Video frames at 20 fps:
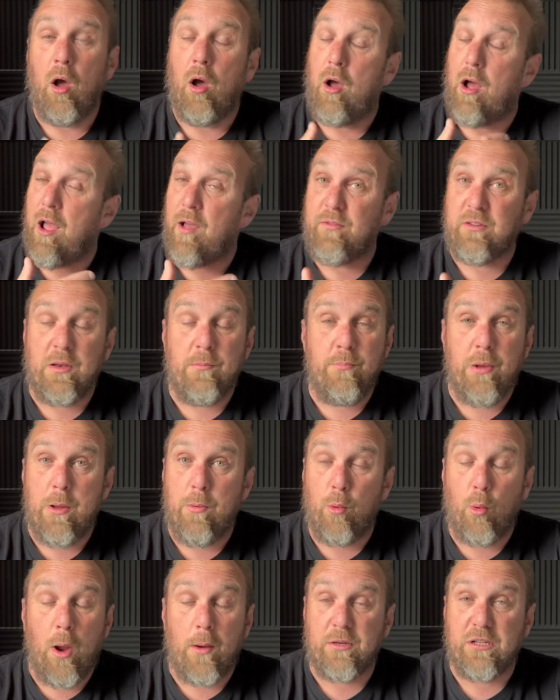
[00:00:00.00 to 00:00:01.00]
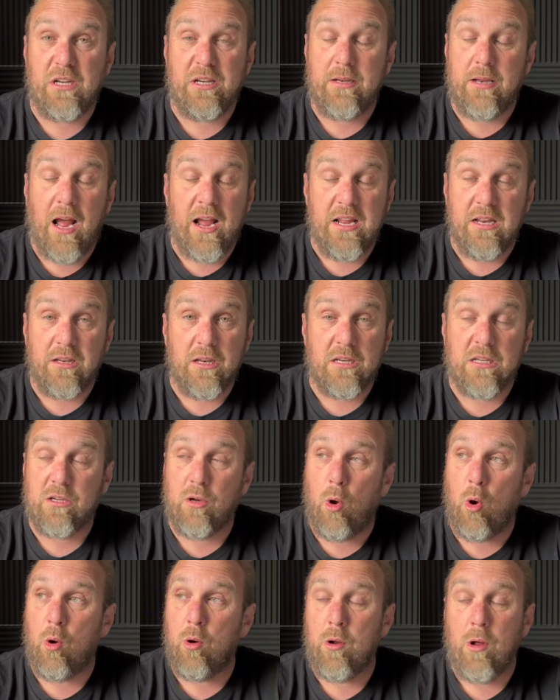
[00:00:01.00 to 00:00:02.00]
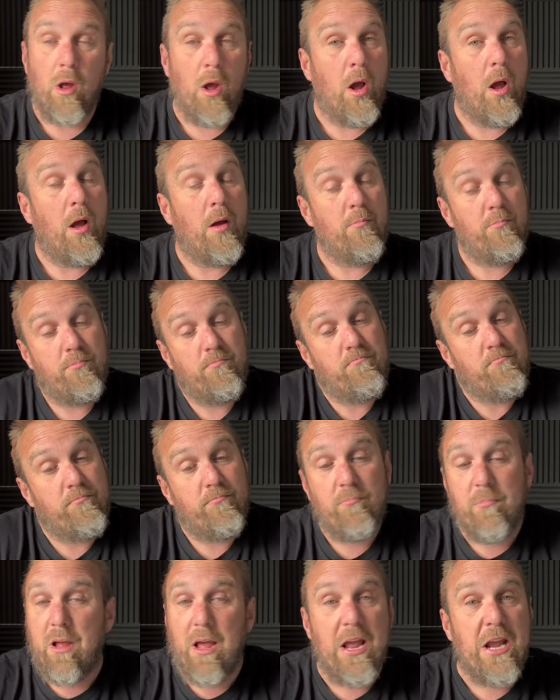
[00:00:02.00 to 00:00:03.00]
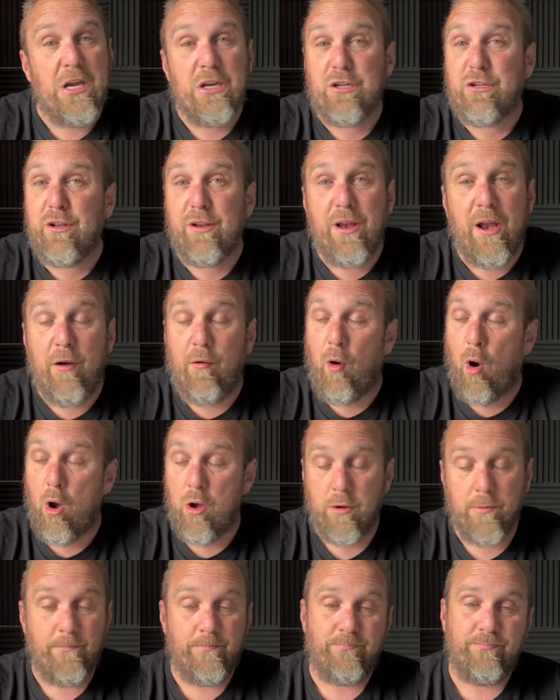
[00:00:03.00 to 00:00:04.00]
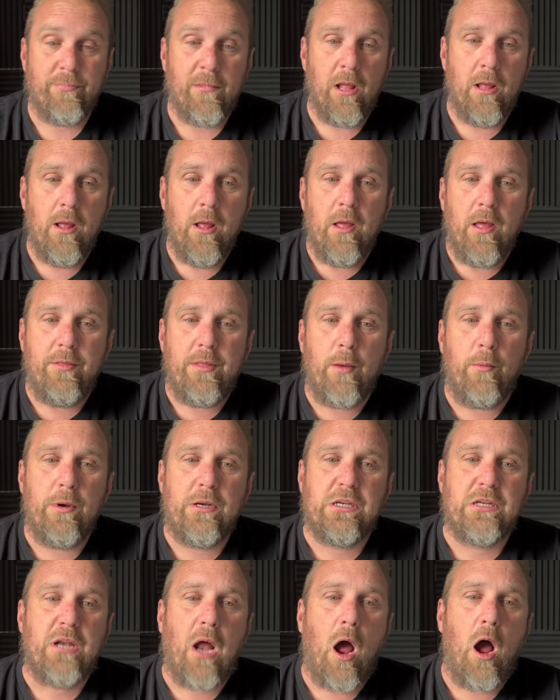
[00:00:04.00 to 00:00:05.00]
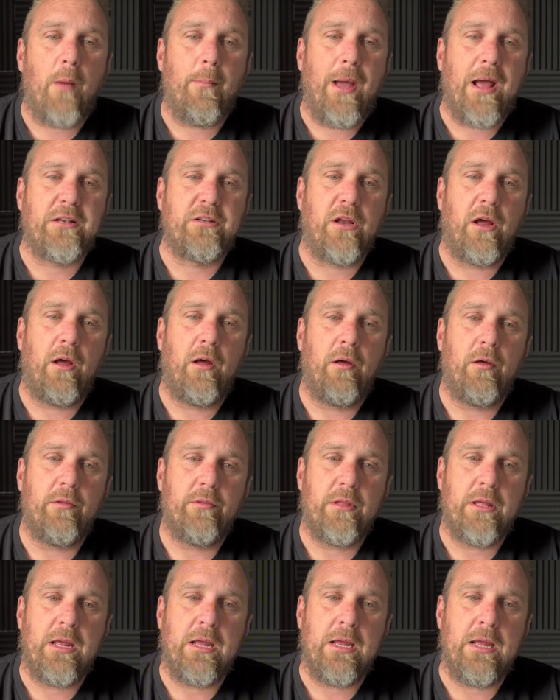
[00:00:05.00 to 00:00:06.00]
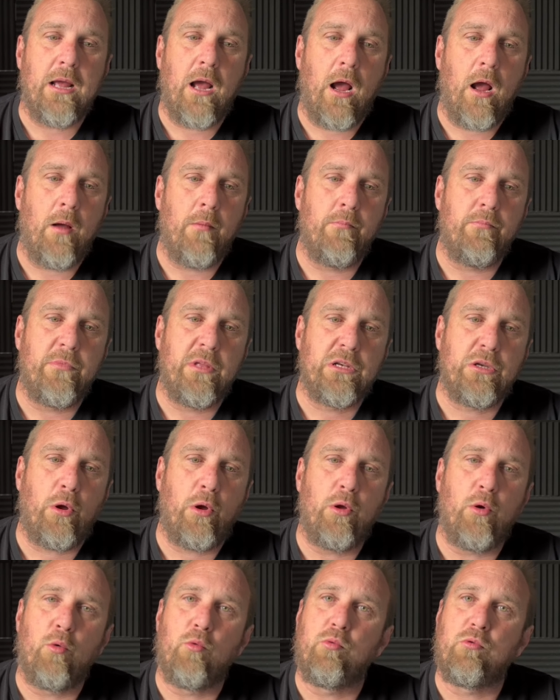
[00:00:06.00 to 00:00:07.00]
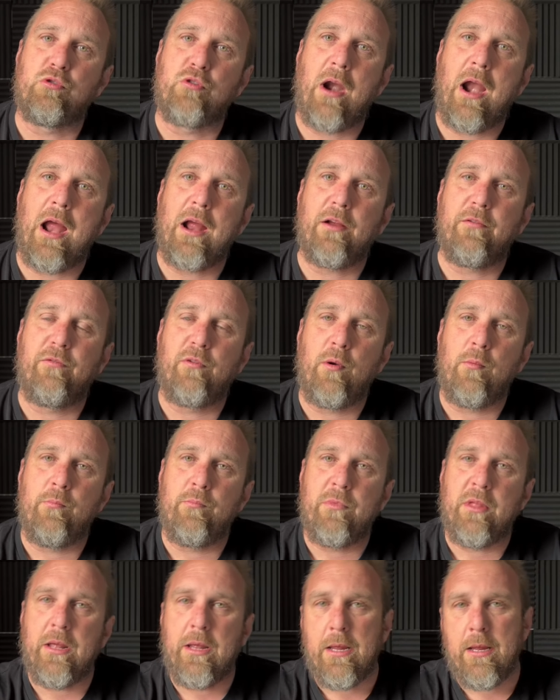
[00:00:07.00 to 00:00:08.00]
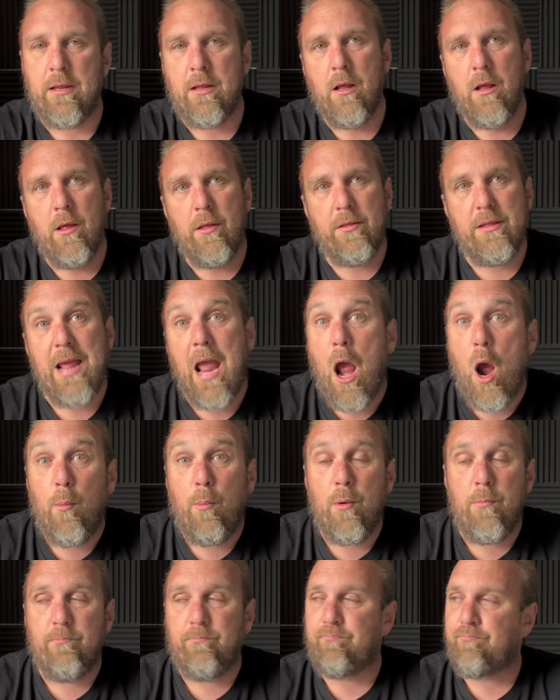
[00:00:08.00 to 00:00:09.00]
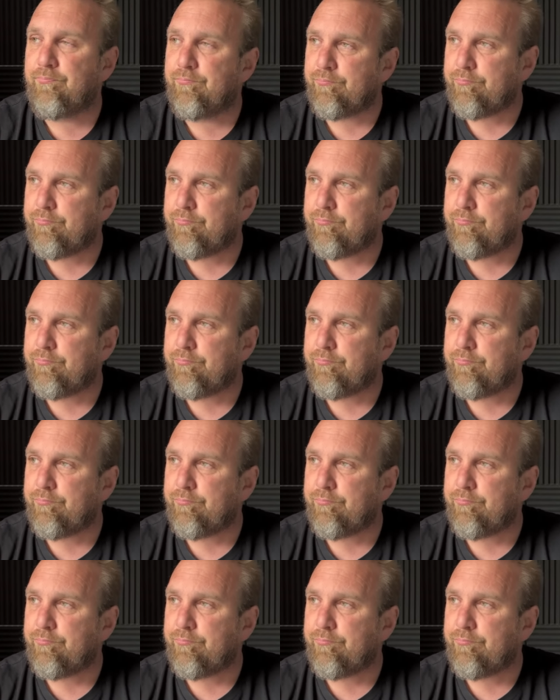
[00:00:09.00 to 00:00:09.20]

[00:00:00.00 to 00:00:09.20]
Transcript: I have seen people actually hate this song, each to their own. And then we're into Dark Matter, the title track from the album.